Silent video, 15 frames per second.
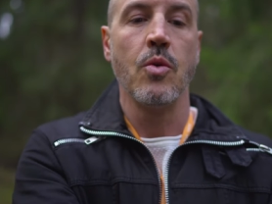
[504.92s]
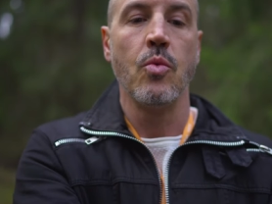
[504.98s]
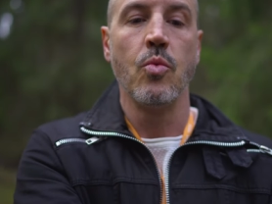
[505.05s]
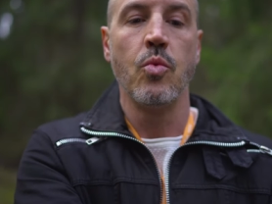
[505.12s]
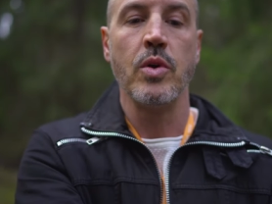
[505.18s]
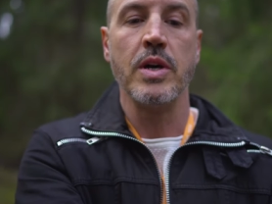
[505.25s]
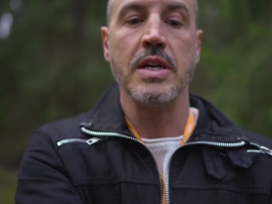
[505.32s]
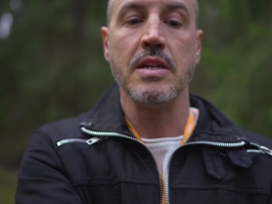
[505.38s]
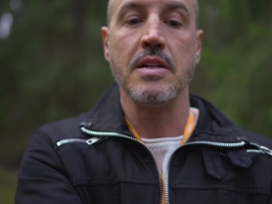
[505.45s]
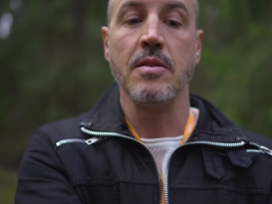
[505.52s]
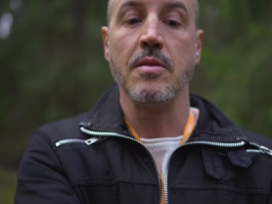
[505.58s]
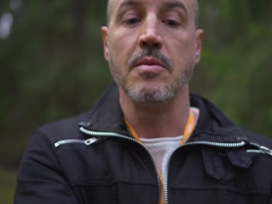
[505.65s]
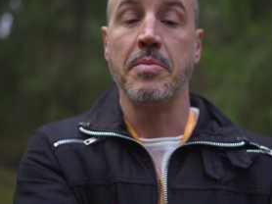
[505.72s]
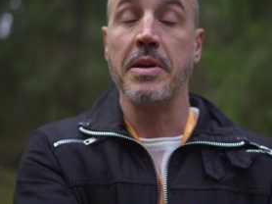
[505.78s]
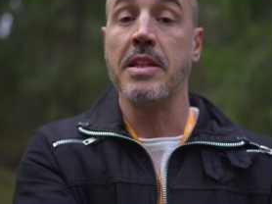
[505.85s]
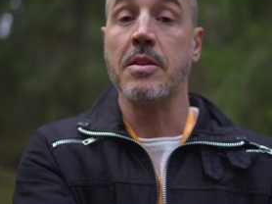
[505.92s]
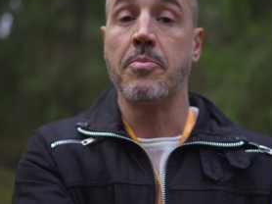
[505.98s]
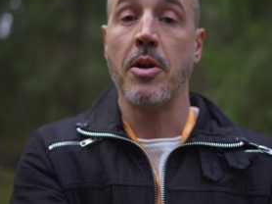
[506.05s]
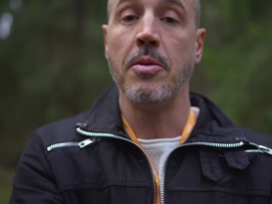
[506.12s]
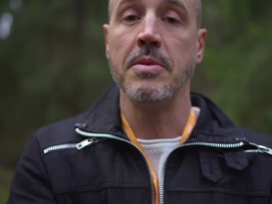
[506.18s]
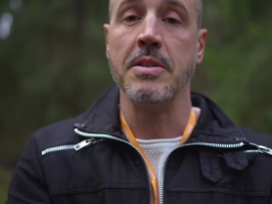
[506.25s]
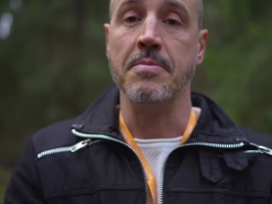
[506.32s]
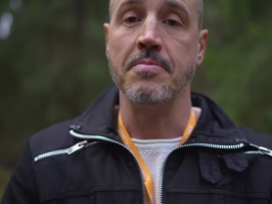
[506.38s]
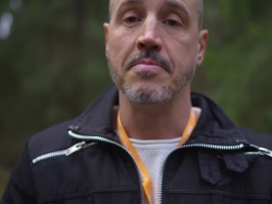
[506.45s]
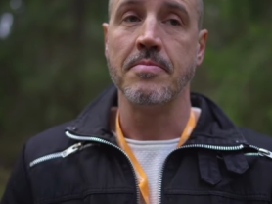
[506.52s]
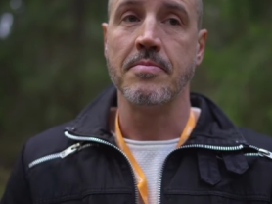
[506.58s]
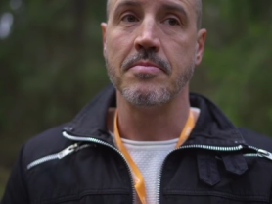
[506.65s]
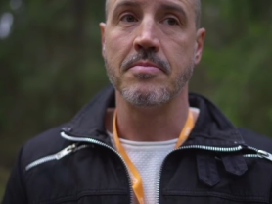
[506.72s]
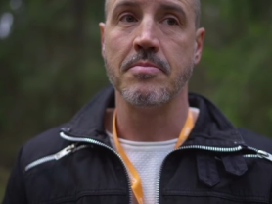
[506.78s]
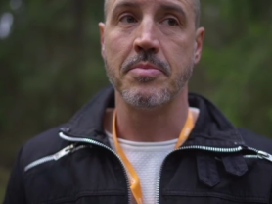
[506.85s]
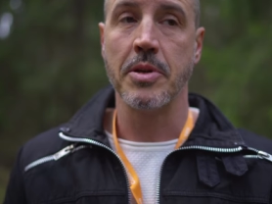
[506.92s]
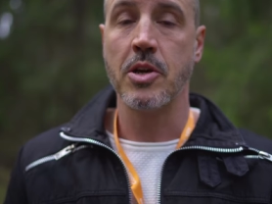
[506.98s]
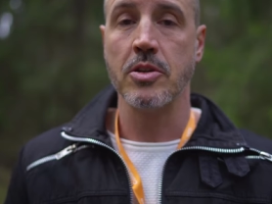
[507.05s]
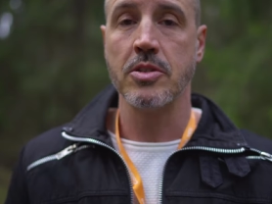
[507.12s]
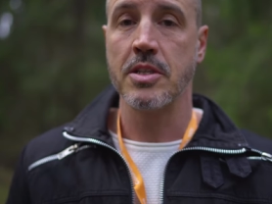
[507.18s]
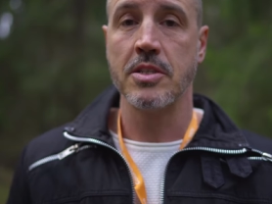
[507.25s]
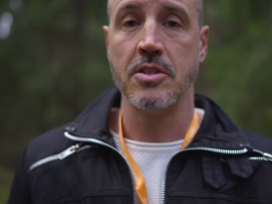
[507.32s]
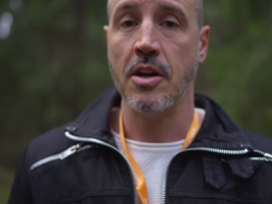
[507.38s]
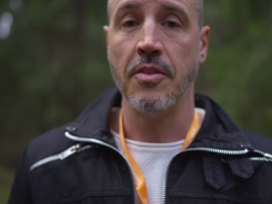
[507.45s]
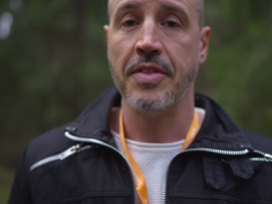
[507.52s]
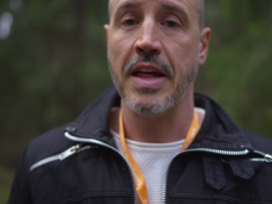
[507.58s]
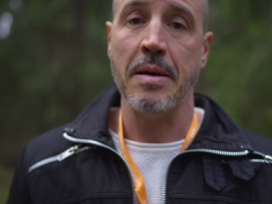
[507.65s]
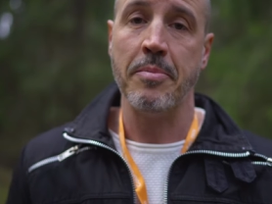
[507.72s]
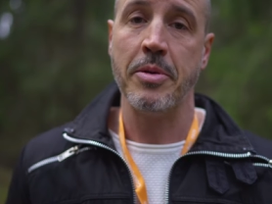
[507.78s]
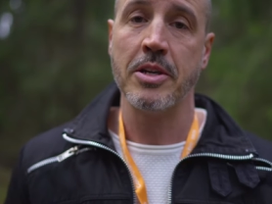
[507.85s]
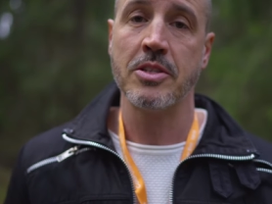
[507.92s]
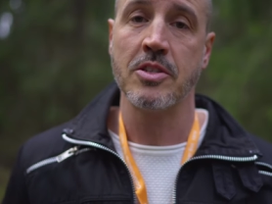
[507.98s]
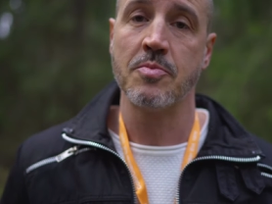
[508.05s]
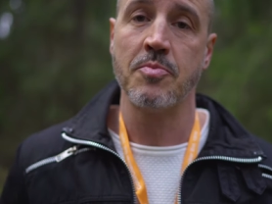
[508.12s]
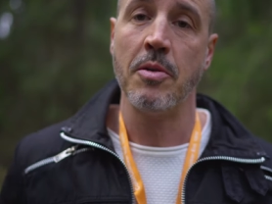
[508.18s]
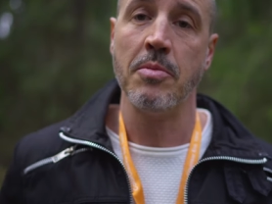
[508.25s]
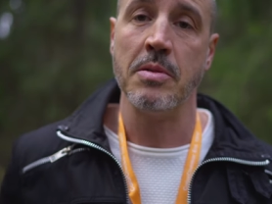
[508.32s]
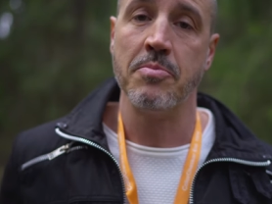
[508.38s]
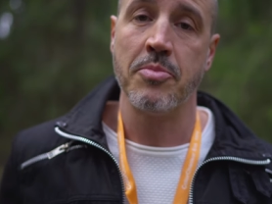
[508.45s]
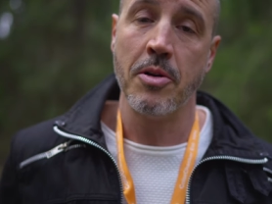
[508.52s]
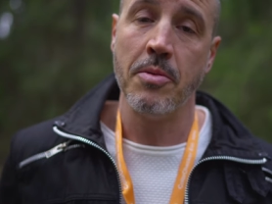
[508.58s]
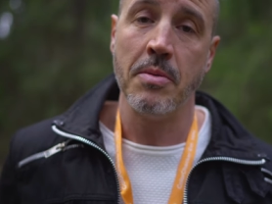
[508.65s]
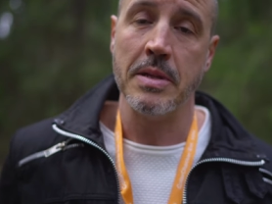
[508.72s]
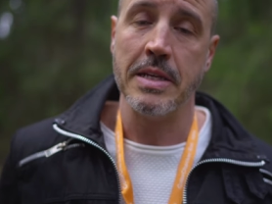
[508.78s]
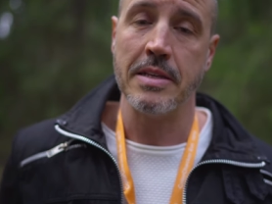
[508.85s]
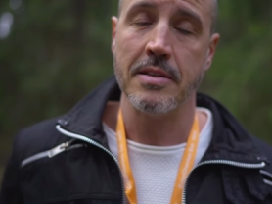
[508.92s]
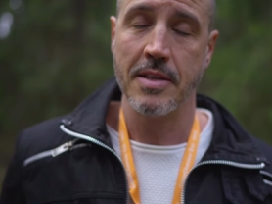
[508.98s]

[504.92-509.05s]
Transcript: will be the problem. Because it's not that person's problem, probably.